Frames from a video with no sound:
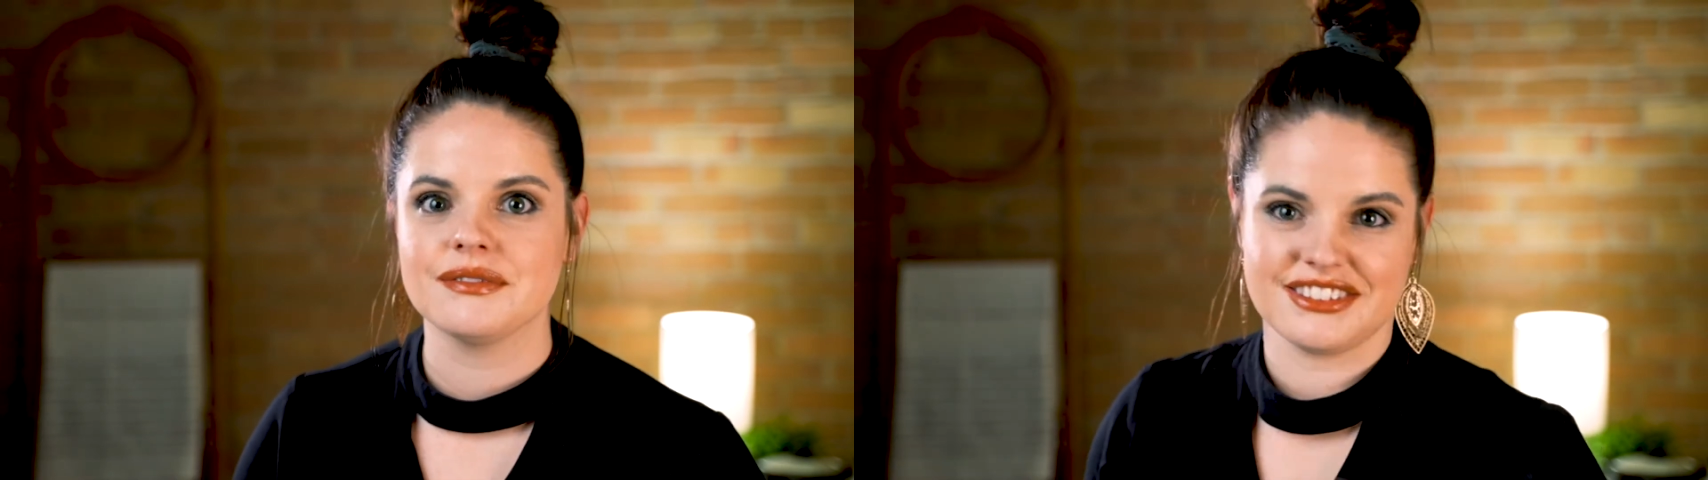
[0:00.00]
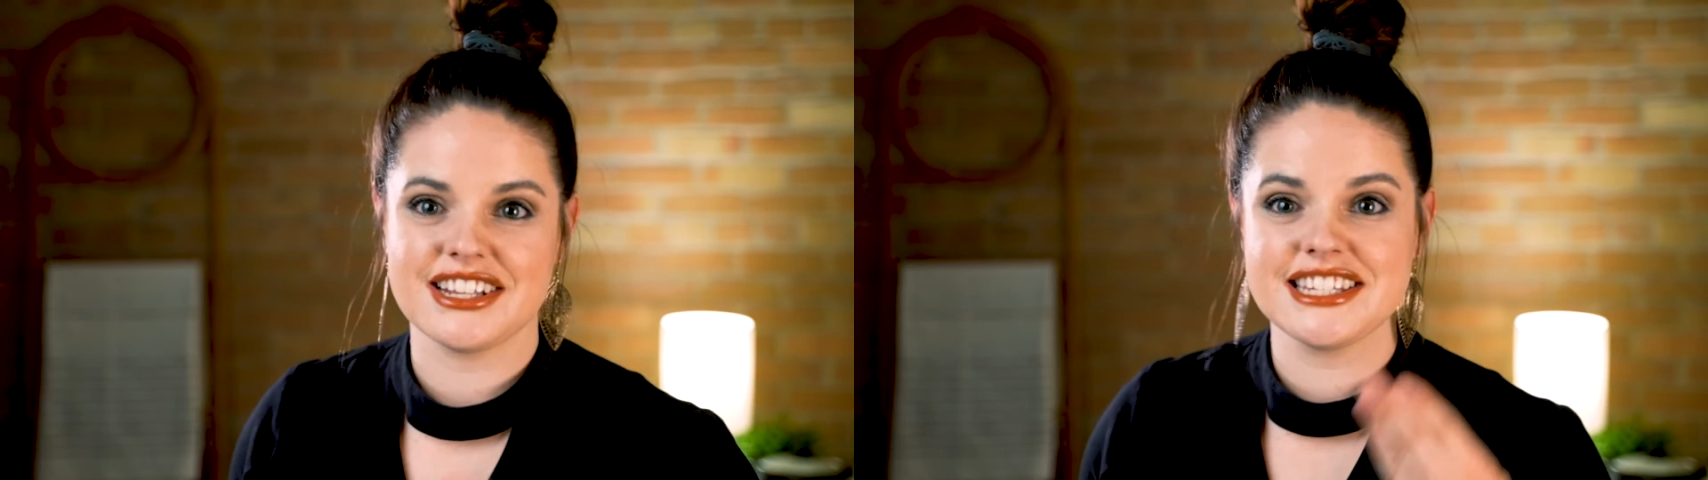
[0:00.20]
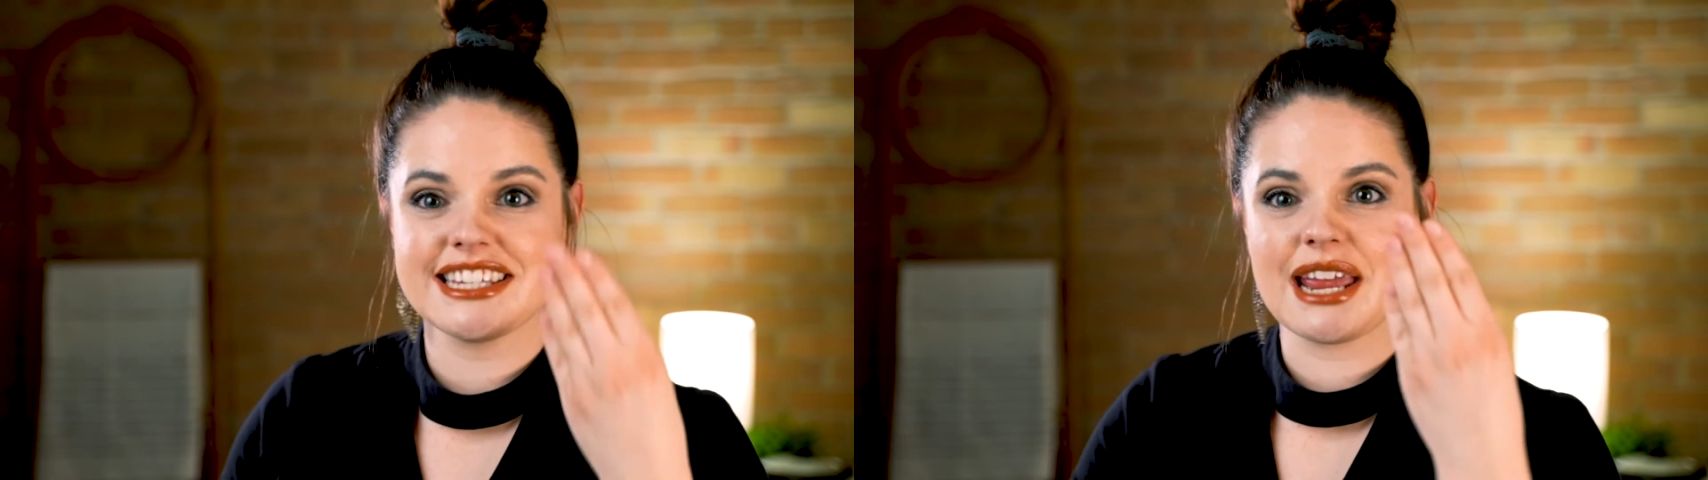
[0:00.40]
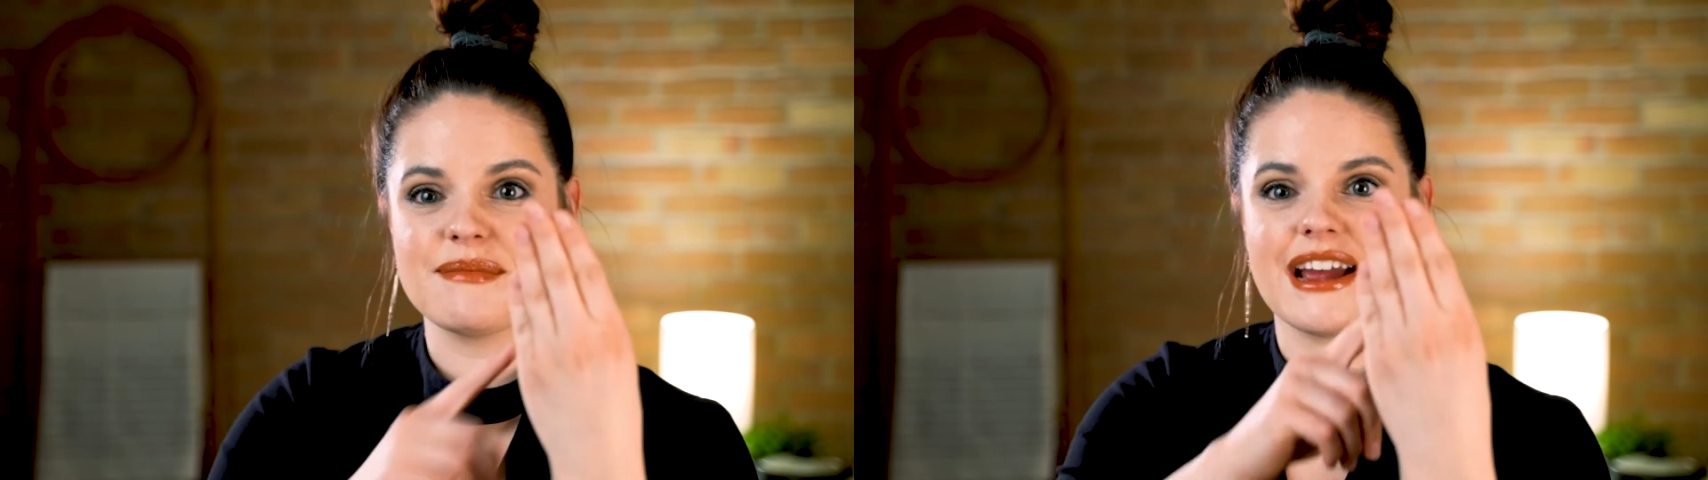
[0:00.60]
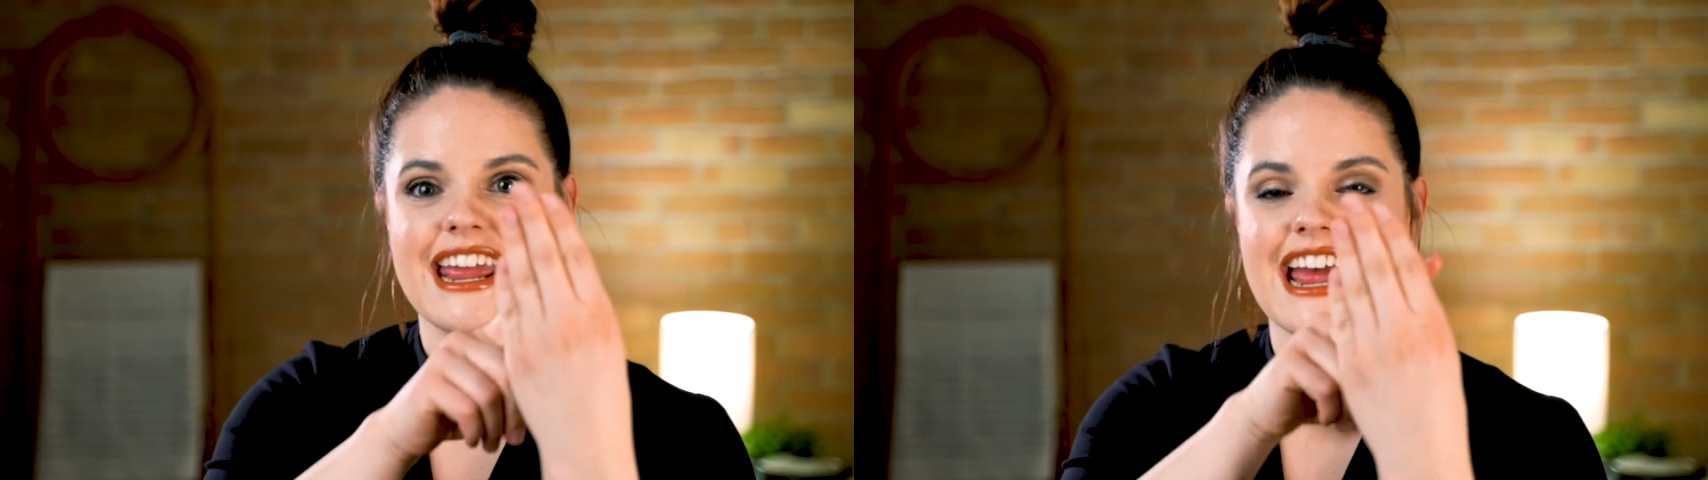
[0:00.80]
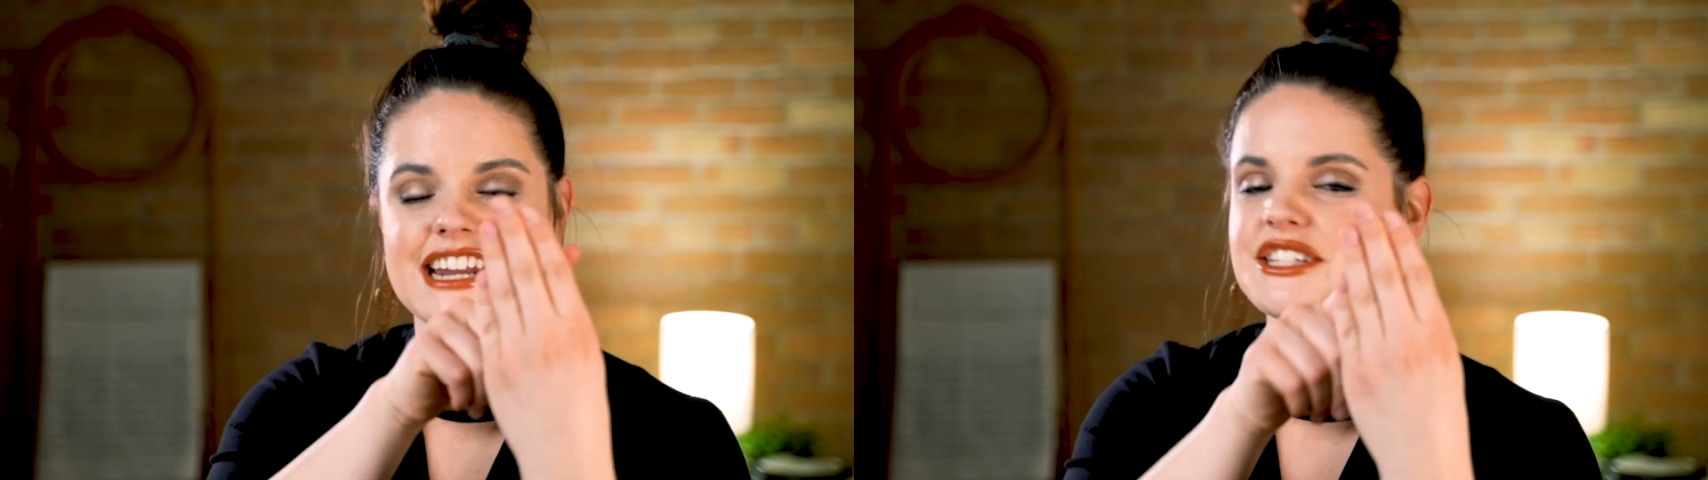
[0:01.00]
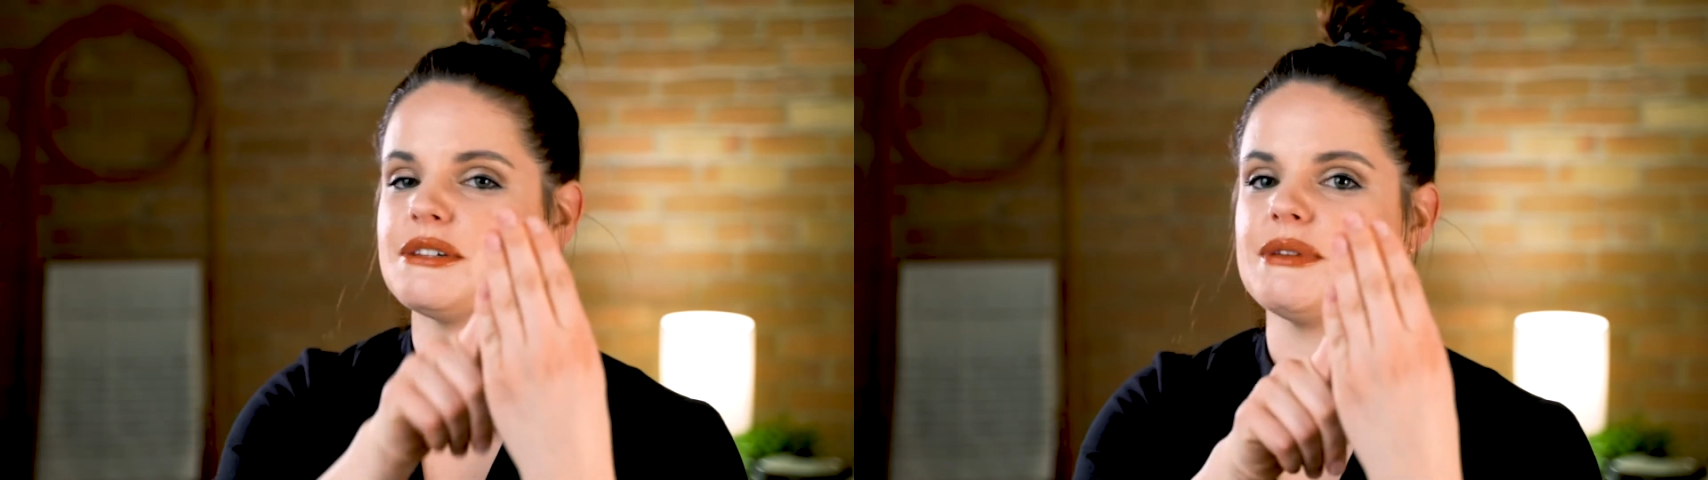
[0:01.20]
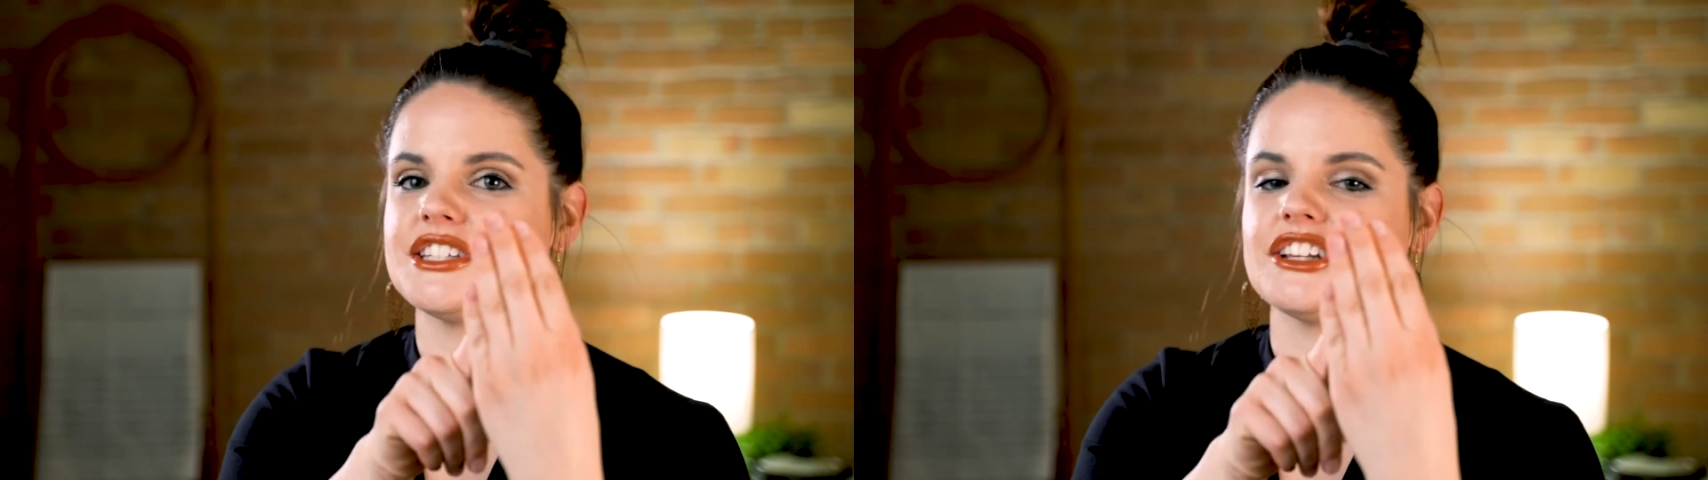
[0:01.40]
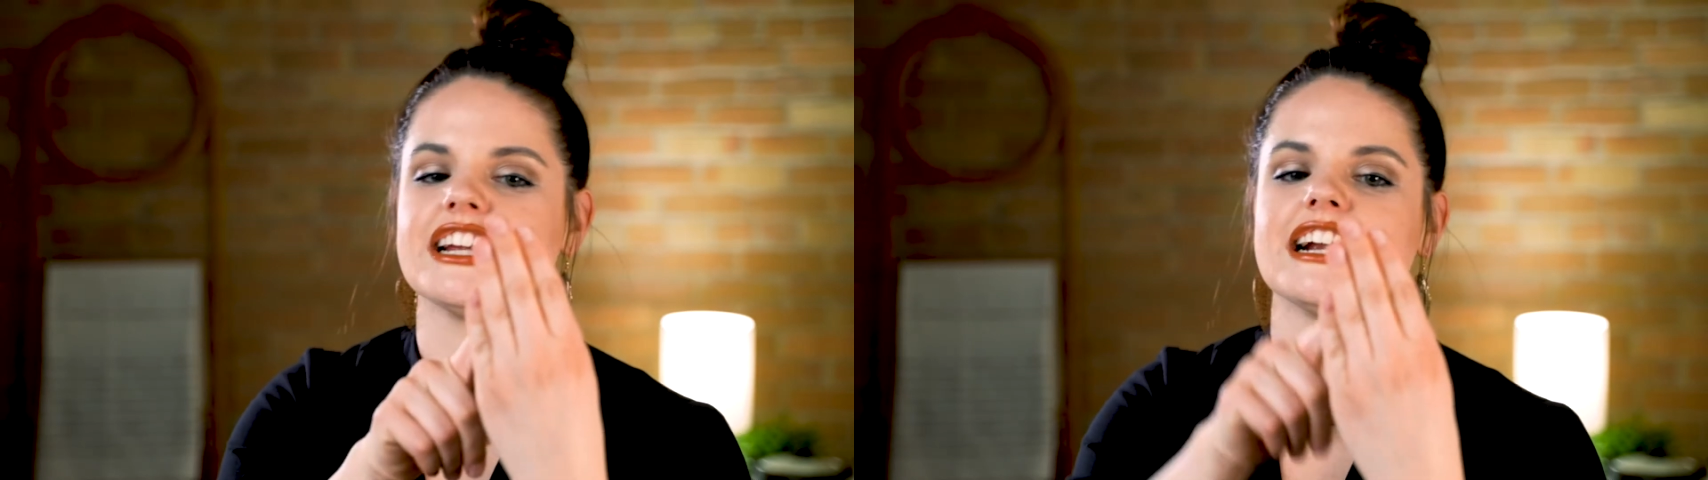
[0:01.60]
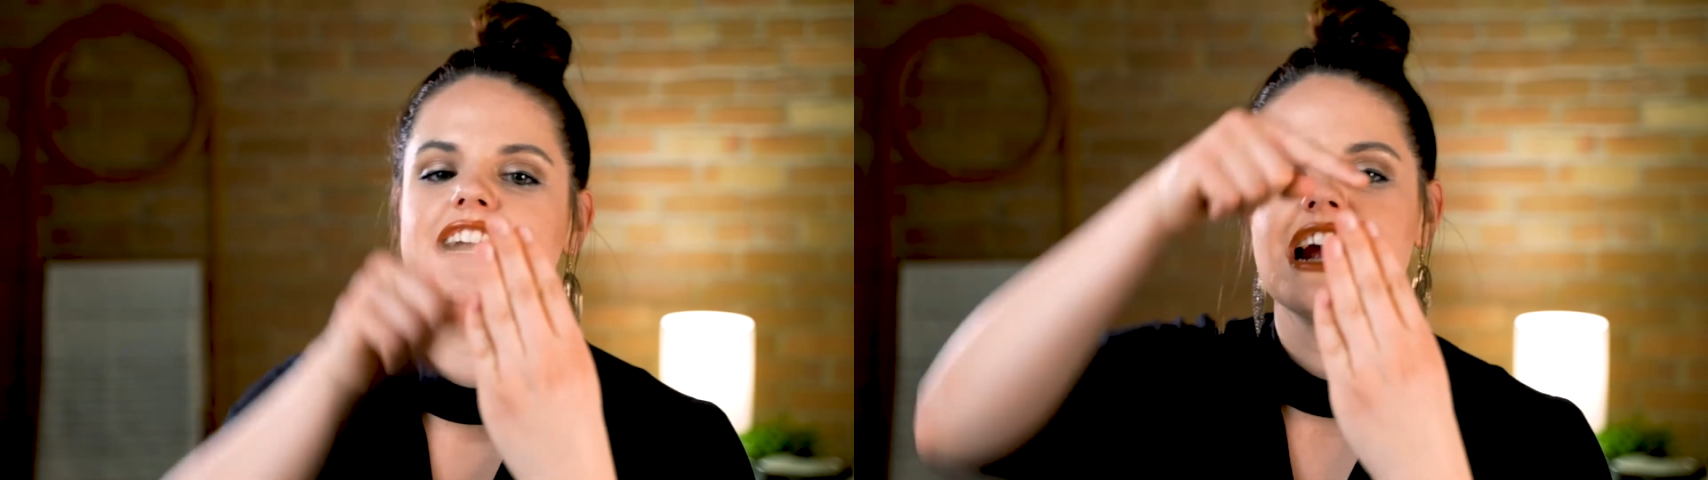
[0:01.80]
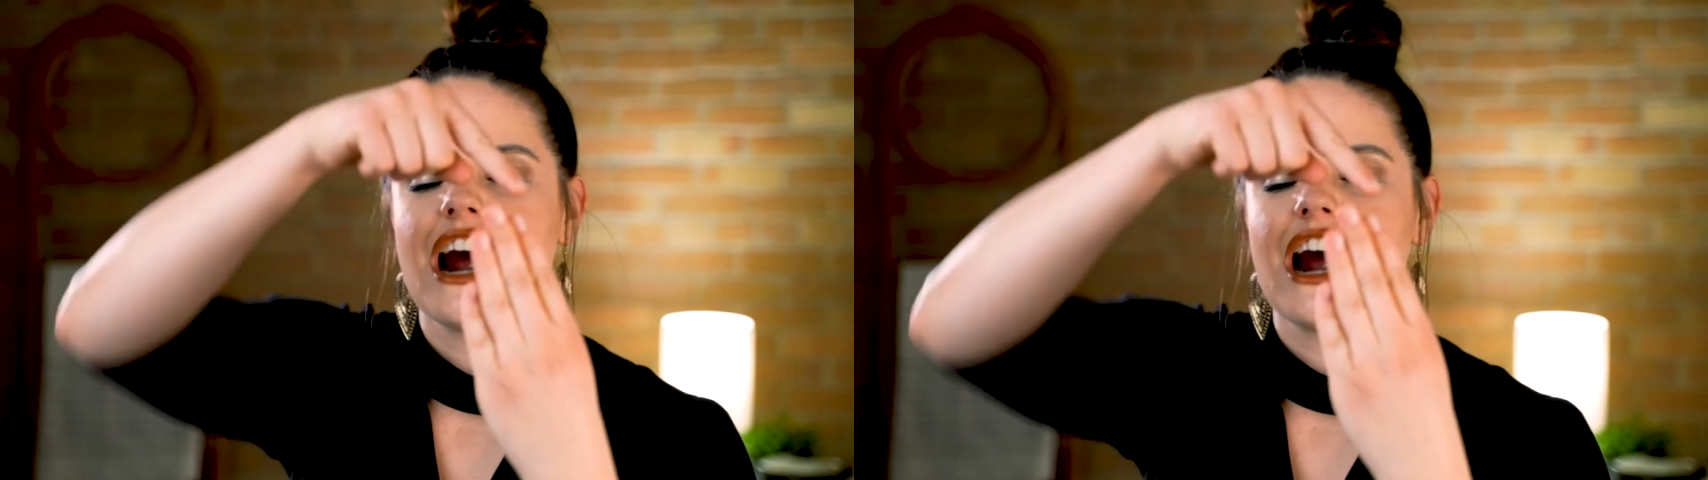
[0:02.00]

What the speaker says: Let's say my hand is a muscle here.